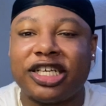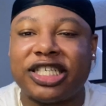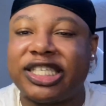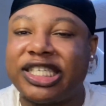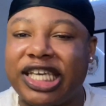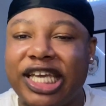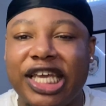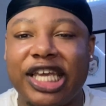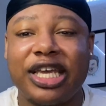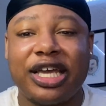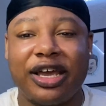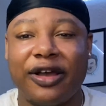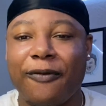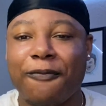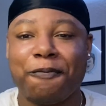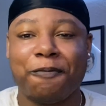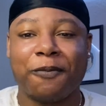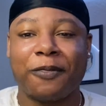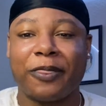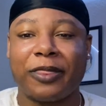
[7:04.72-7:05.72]
sea
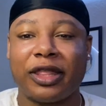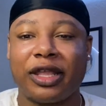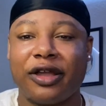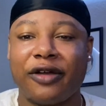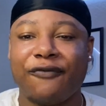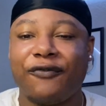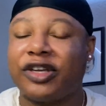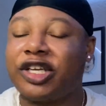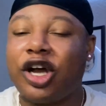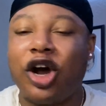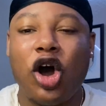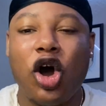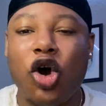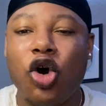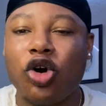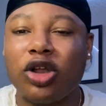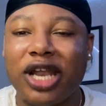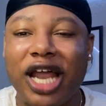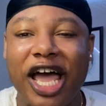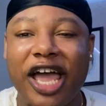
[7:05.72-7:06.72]
for your
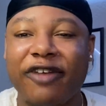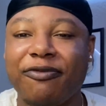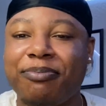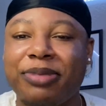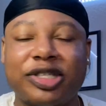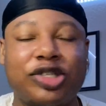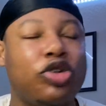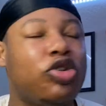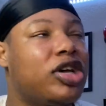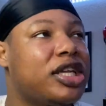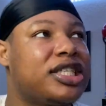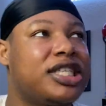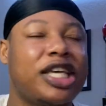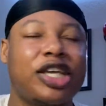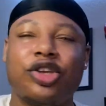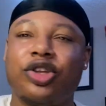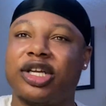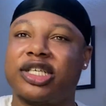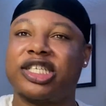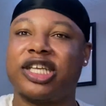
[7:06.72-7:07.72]
whole life, but you
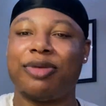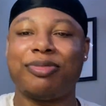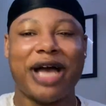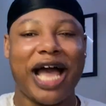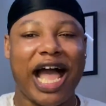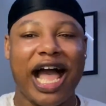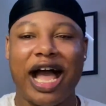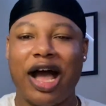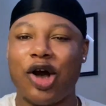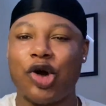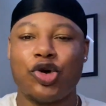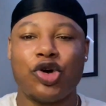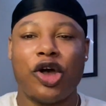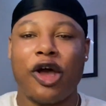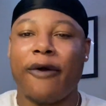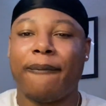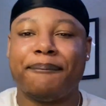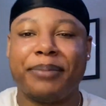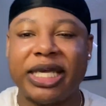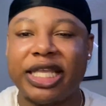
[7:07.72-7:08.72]
continue to somehow
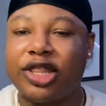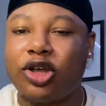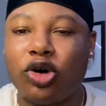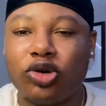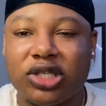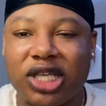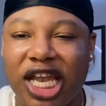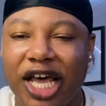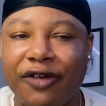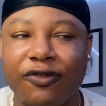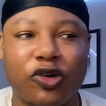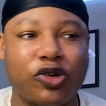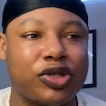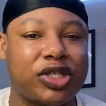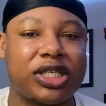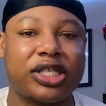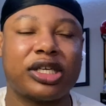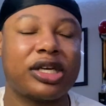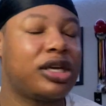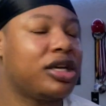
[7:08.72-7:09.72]
beat those levels.